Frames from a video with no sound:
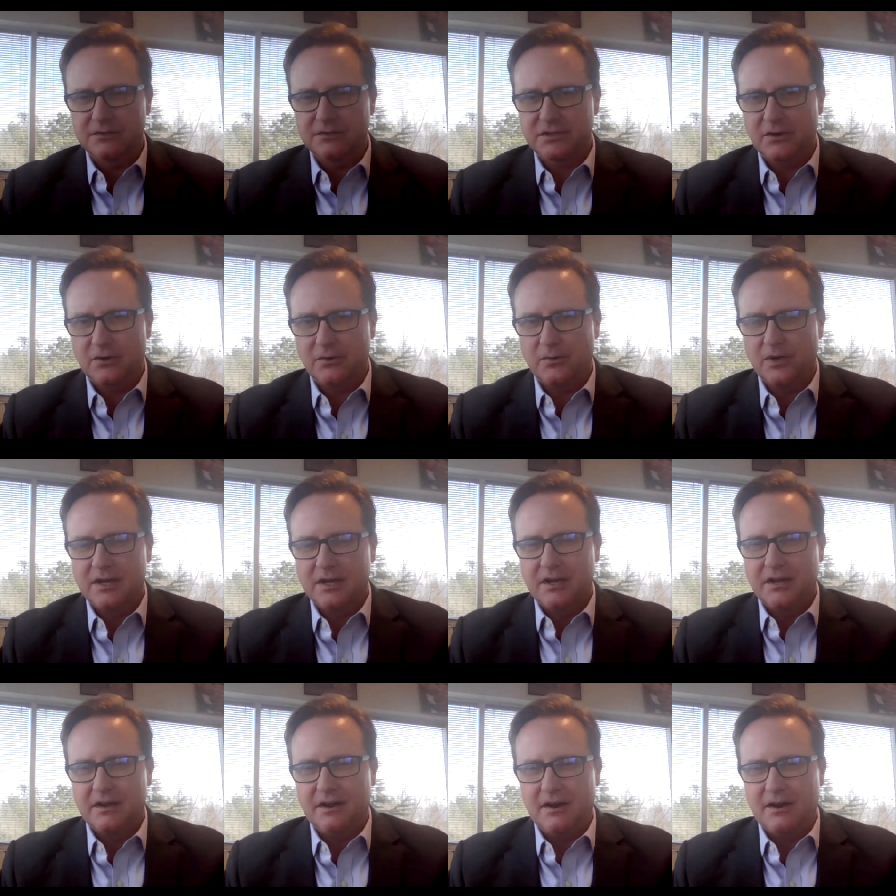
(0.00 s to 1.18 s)
So
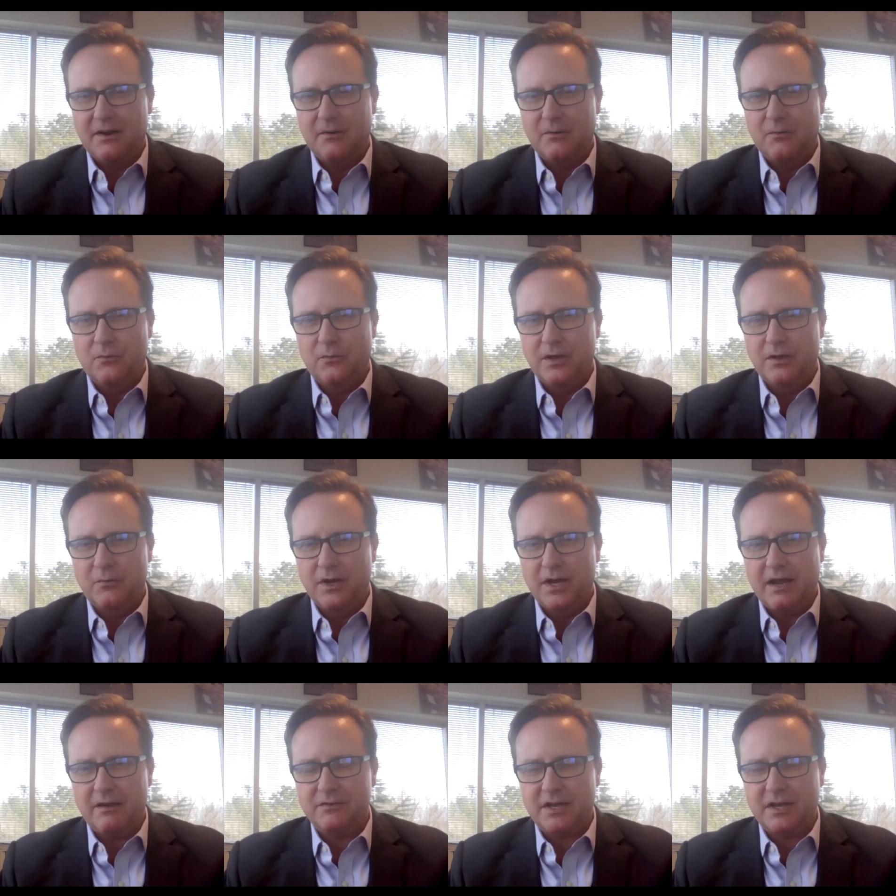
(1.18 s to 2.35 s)
we
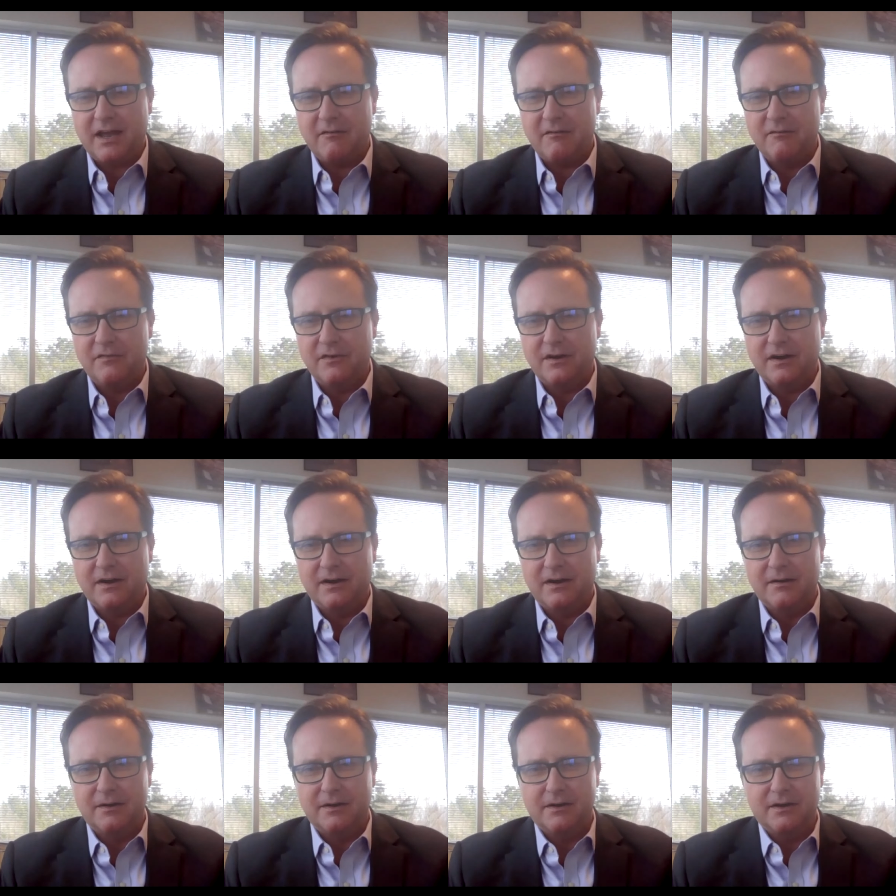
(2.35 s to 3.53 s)
have to have
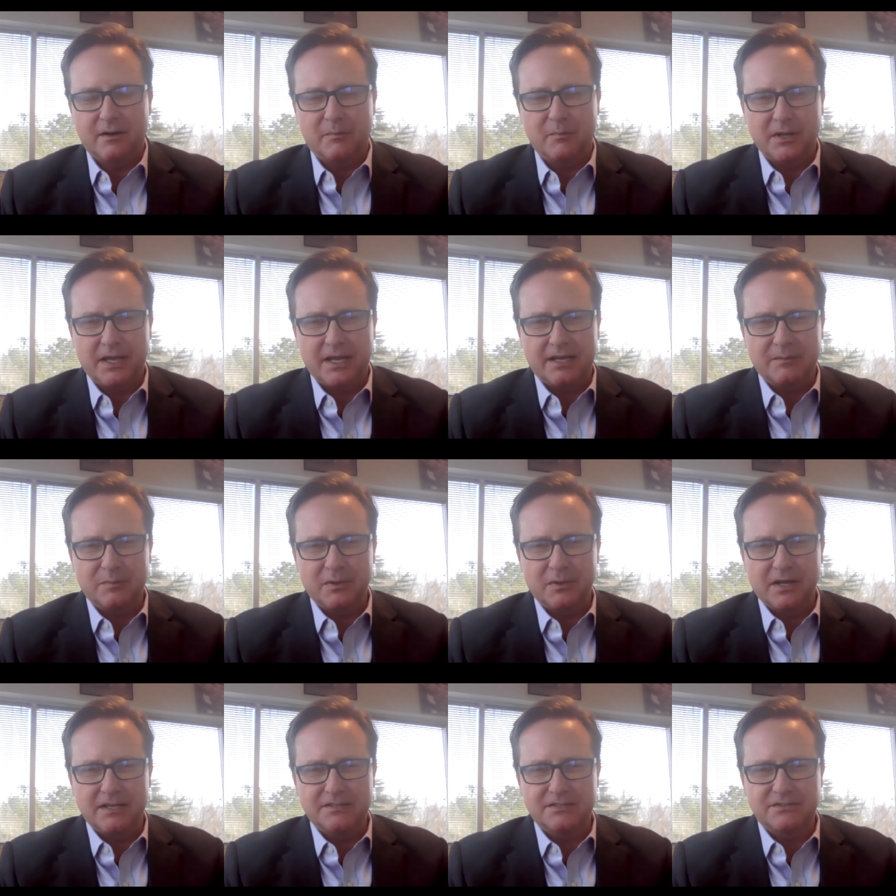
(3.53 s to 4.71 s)
a plan in
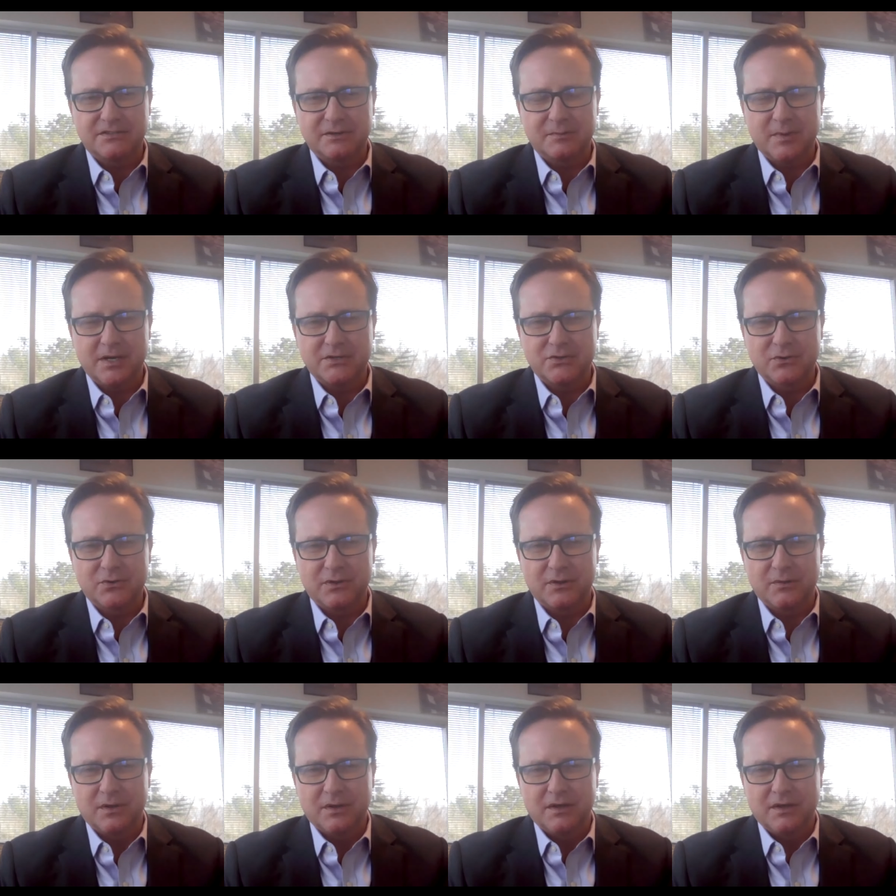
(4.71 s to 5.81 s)
place to make sure that